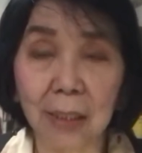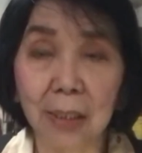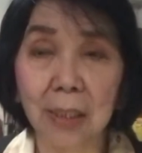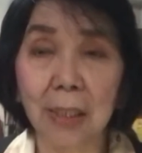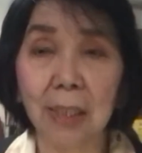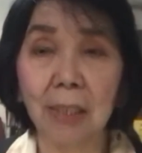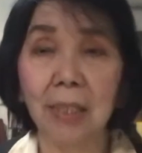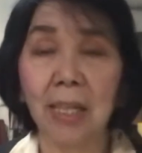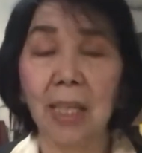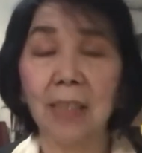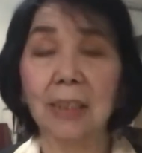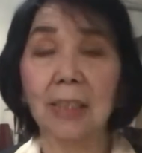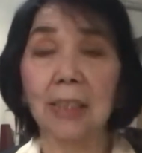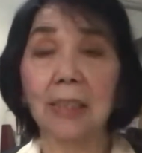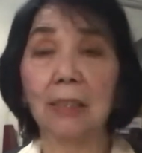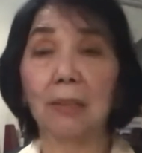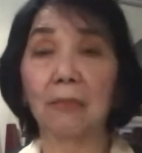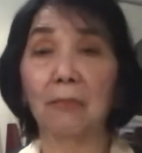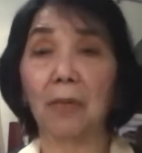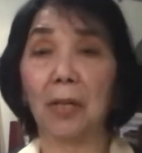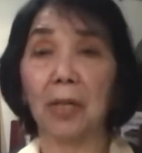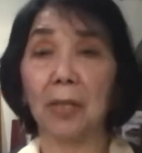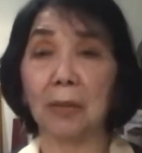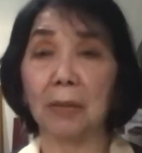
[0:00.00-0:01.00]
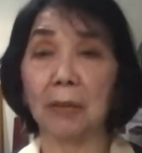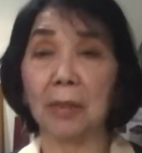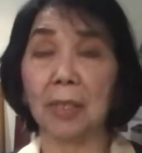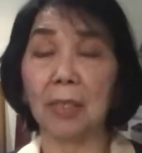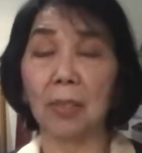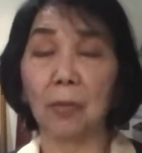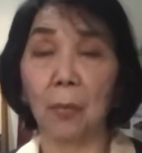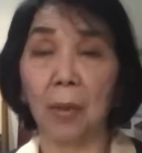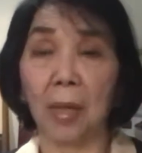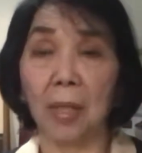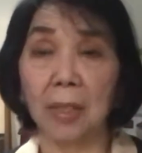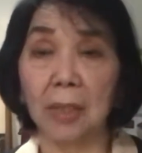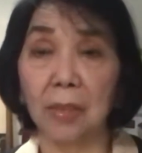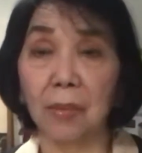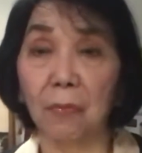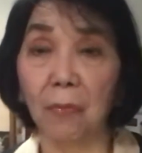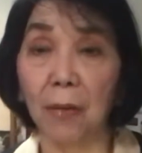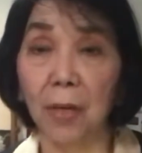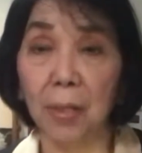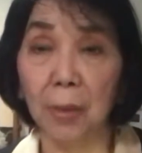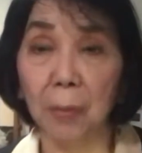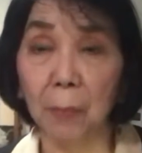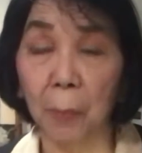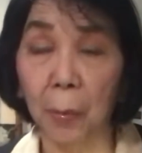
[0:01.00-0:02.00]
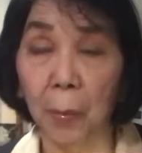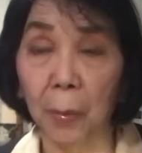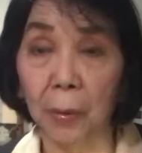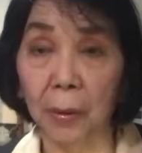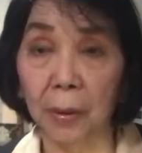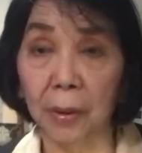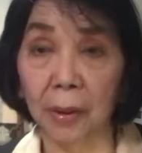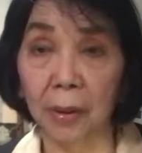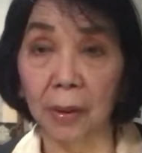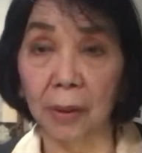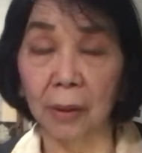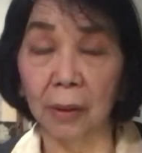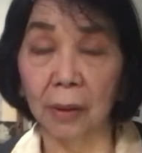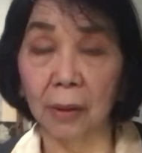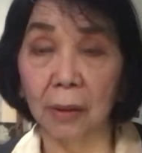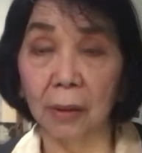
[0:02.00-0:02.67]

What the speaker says: that's why it's very important